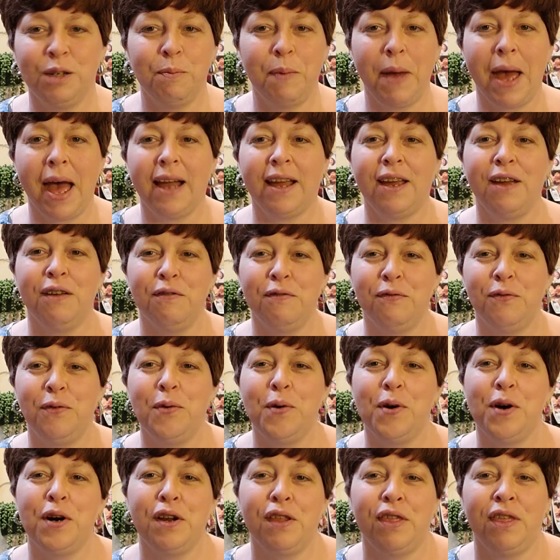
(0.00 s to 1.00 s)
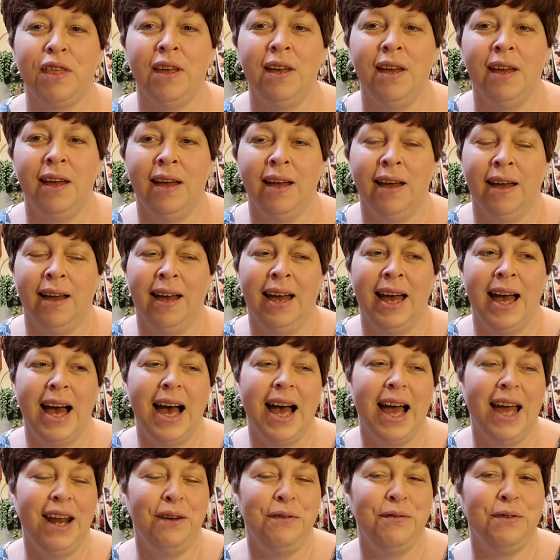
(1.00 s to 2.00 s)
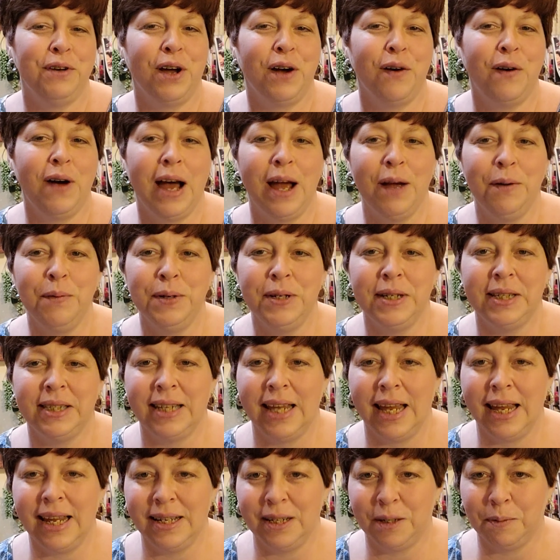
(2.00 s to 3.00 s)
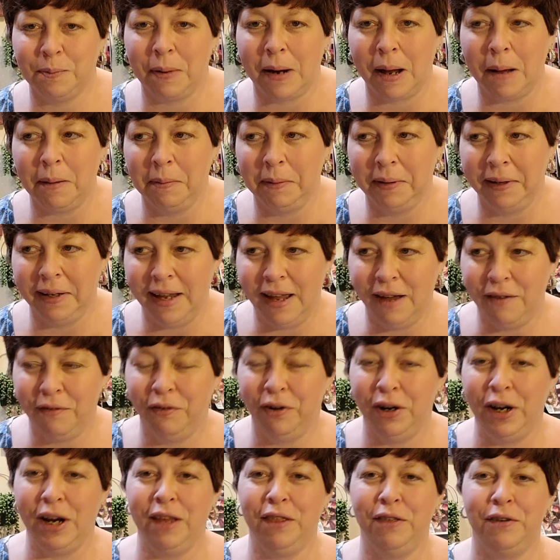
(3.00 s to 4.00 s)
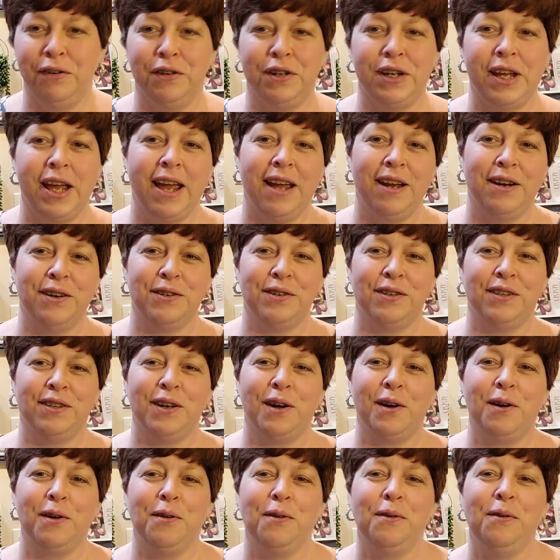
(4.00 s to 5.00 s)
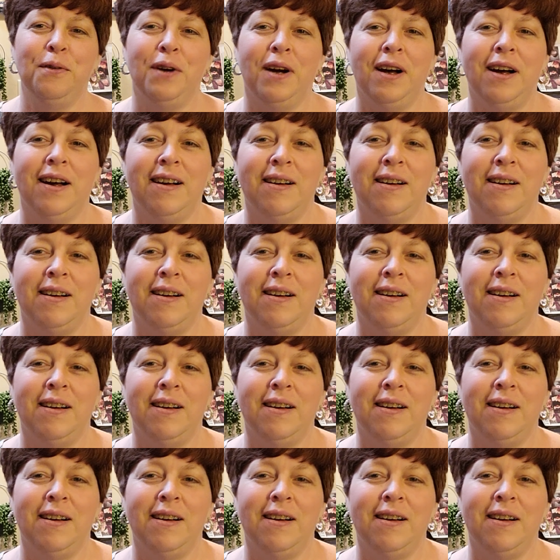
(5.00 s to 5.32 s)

back and forth. I don't know, I would say it's probably every other day or so.